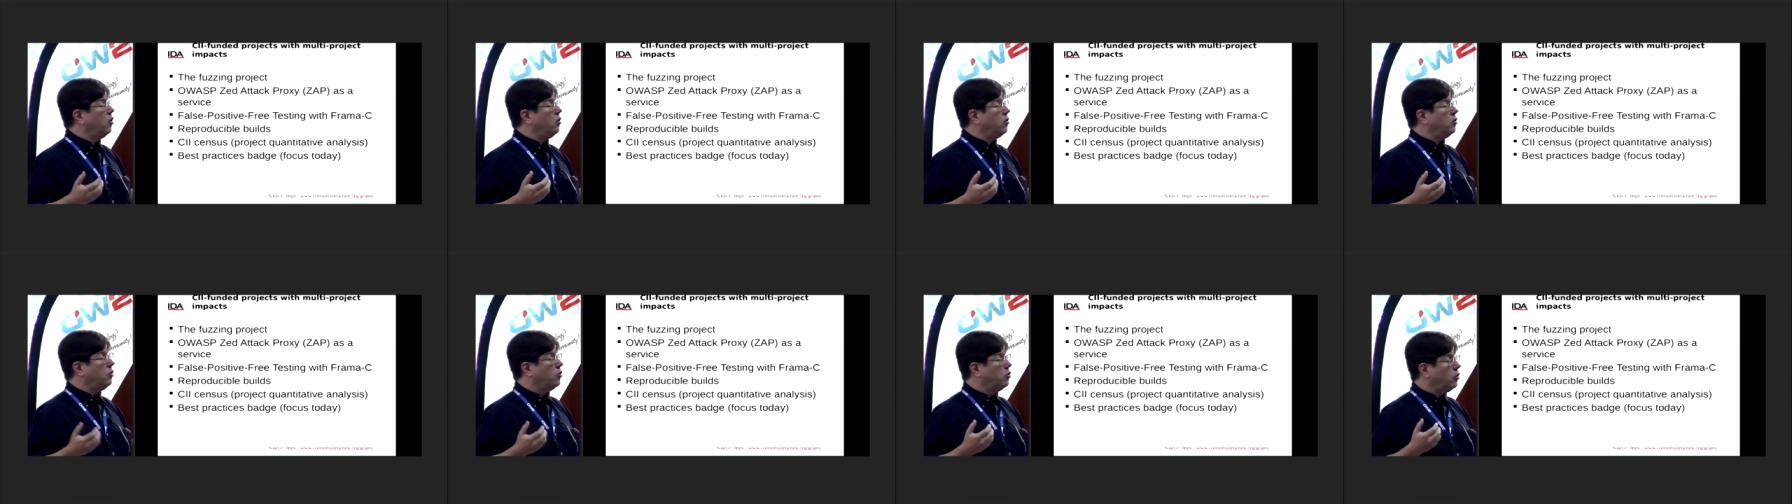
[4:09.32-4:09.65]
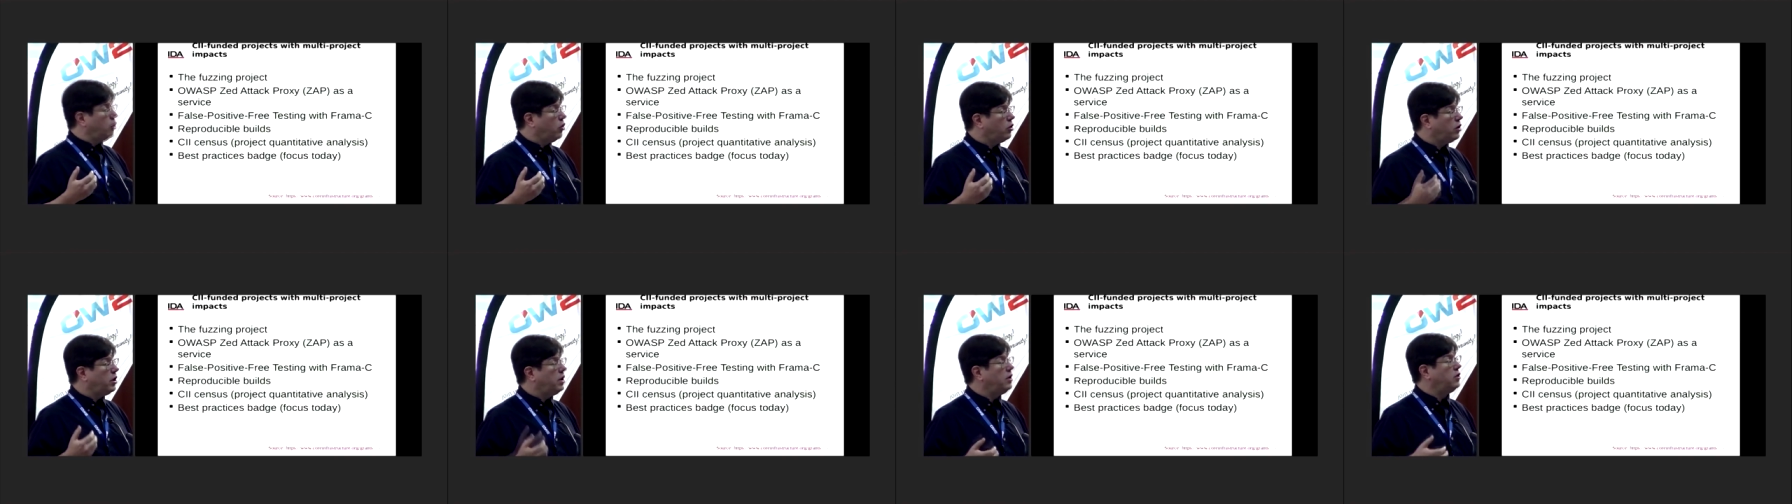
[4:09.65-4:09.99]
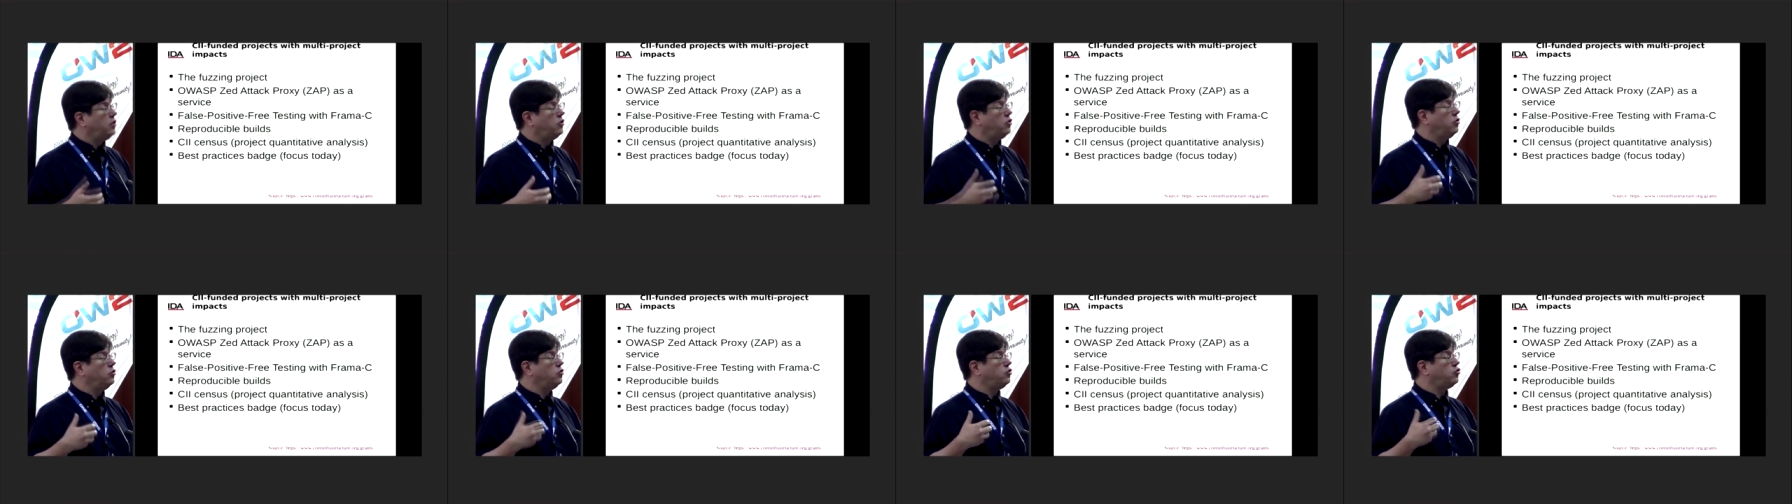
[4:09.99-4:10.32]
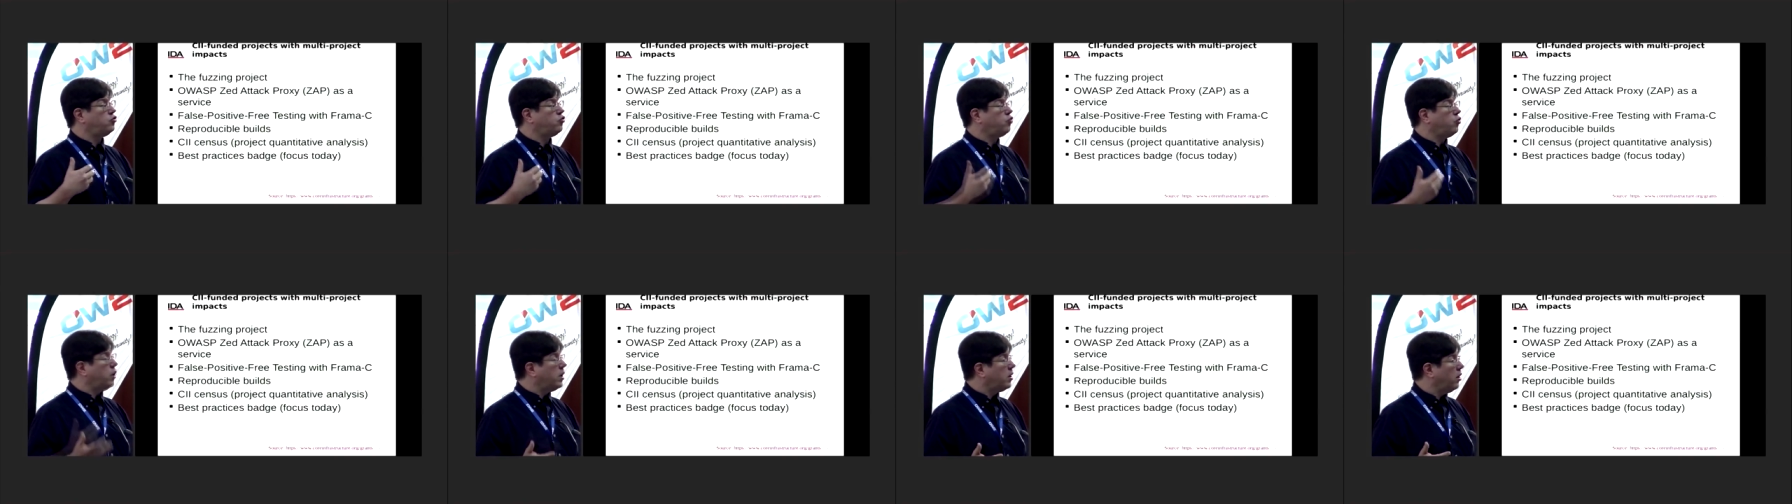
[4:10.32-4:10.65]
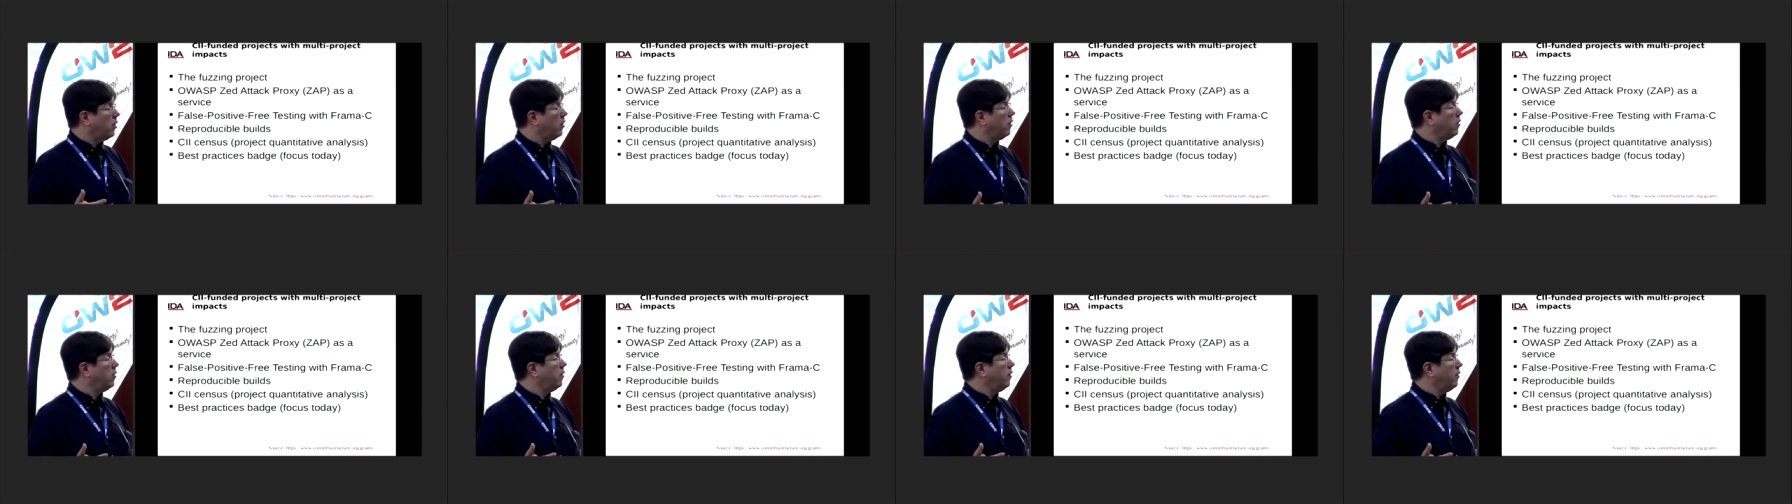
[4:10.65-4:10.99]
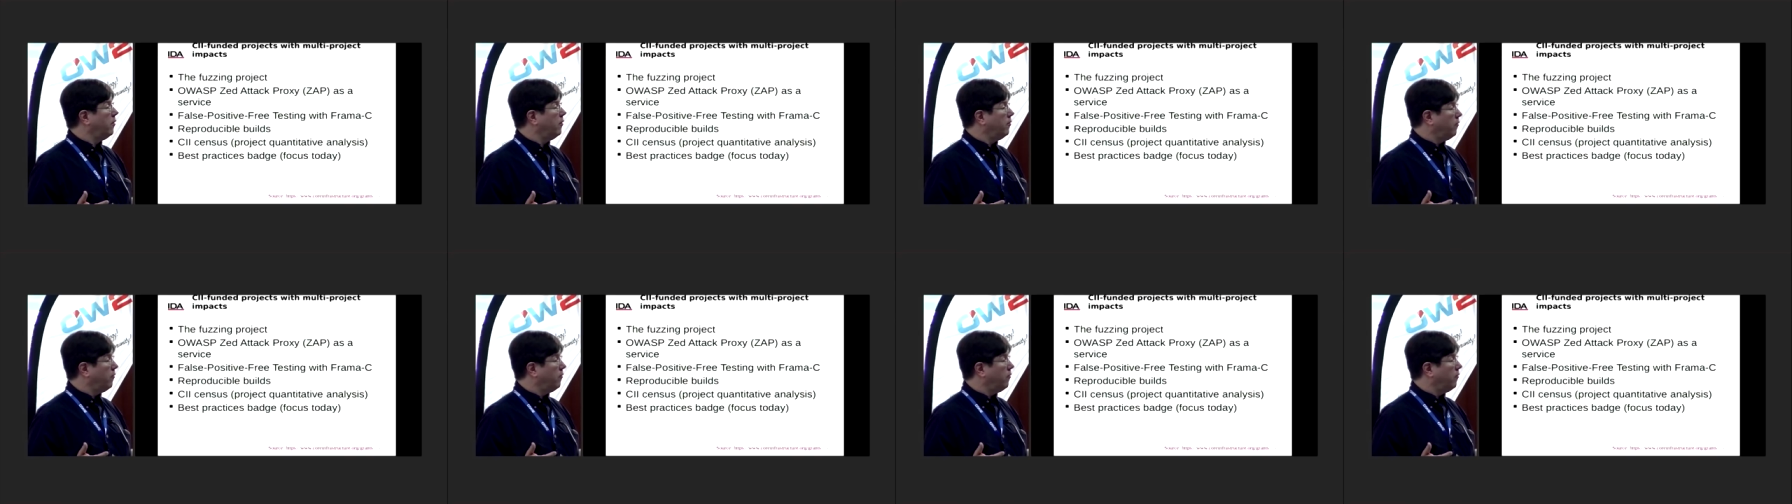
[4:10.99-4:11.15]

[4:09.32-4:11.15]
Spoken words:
looking to trigger